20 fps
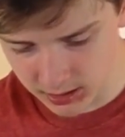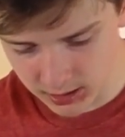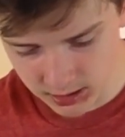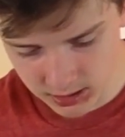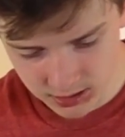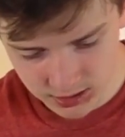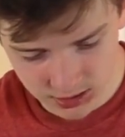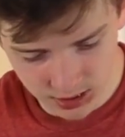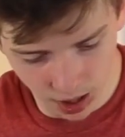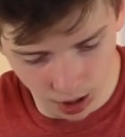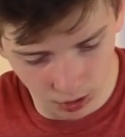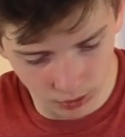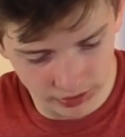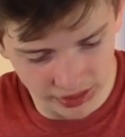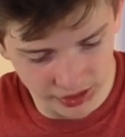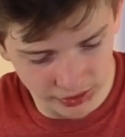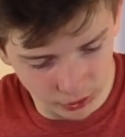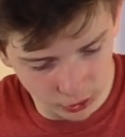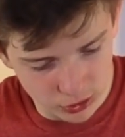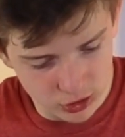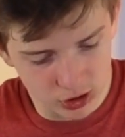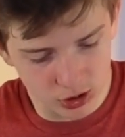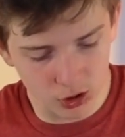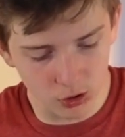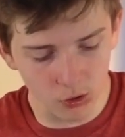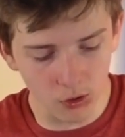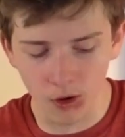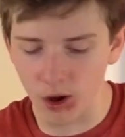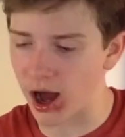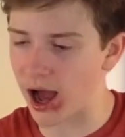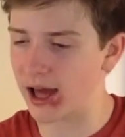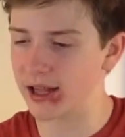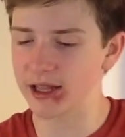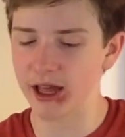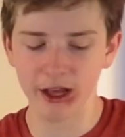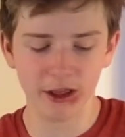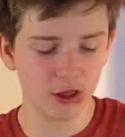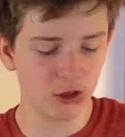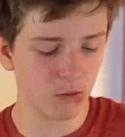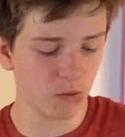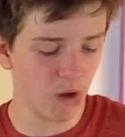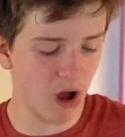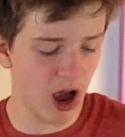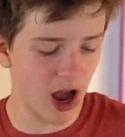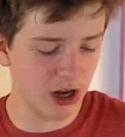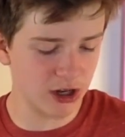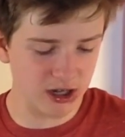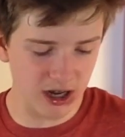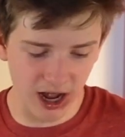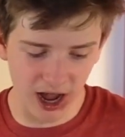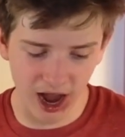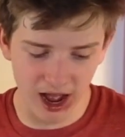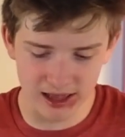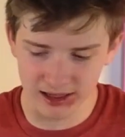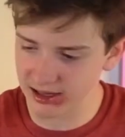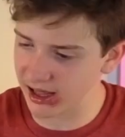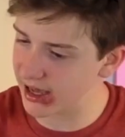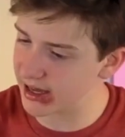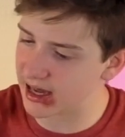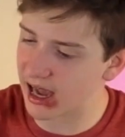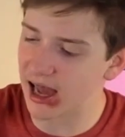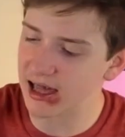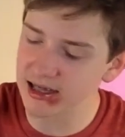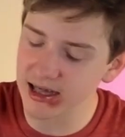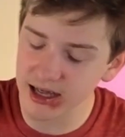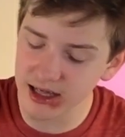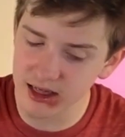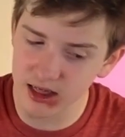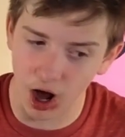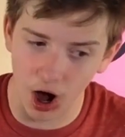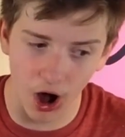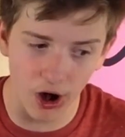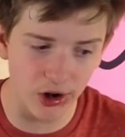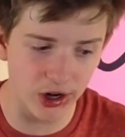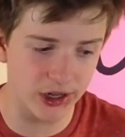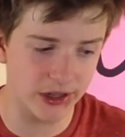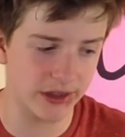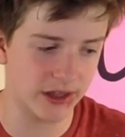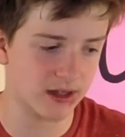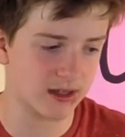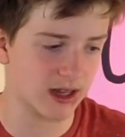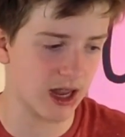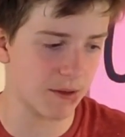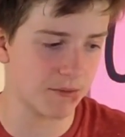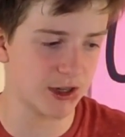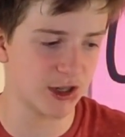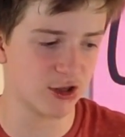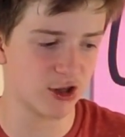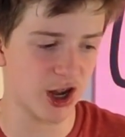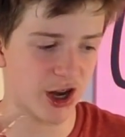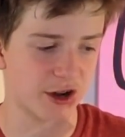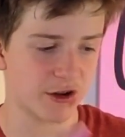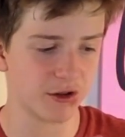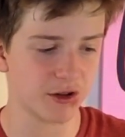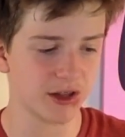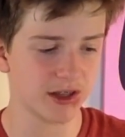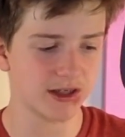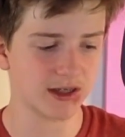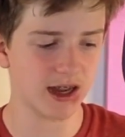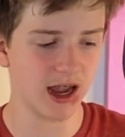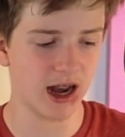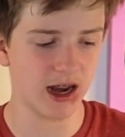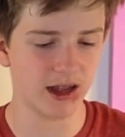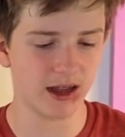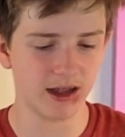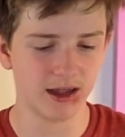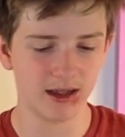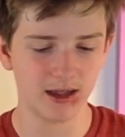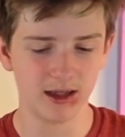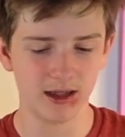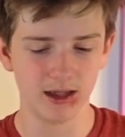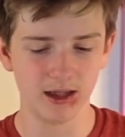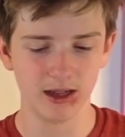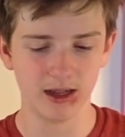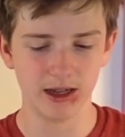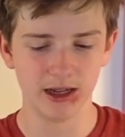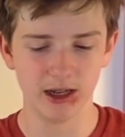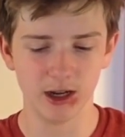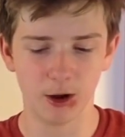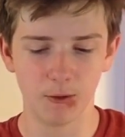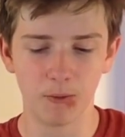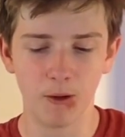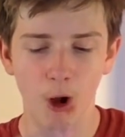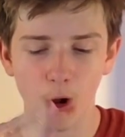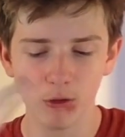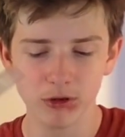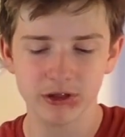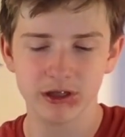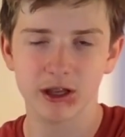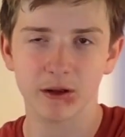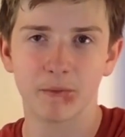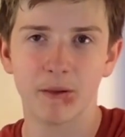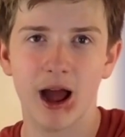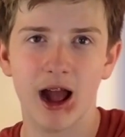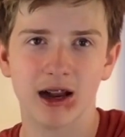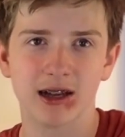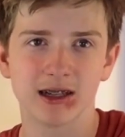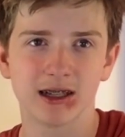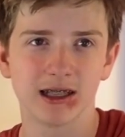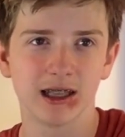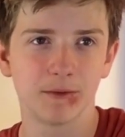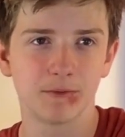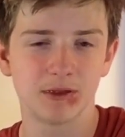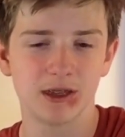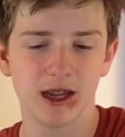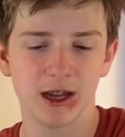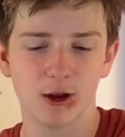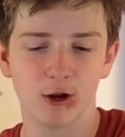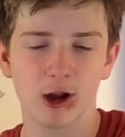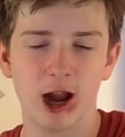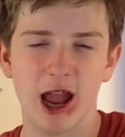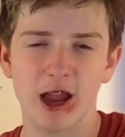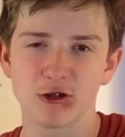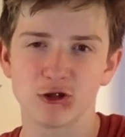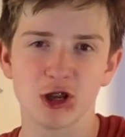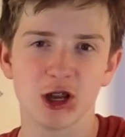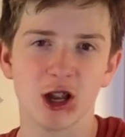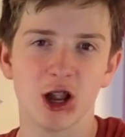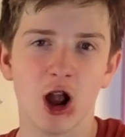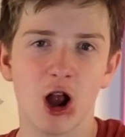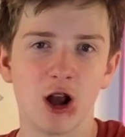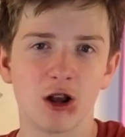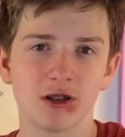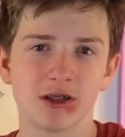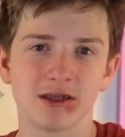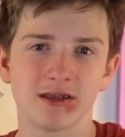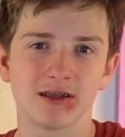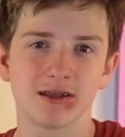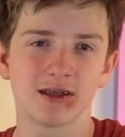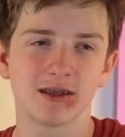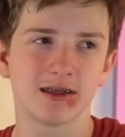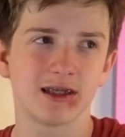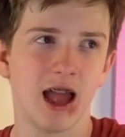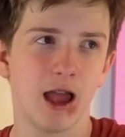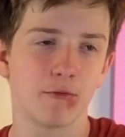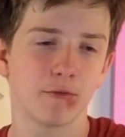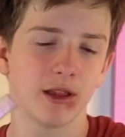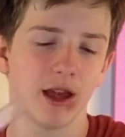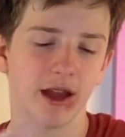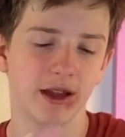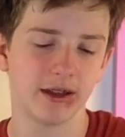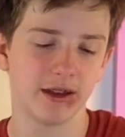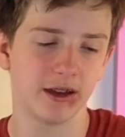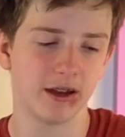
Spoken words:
So those are cool. I like the wash. I like the art in this game in general. It's kind of, post-apocalyptic crashing cars timeline.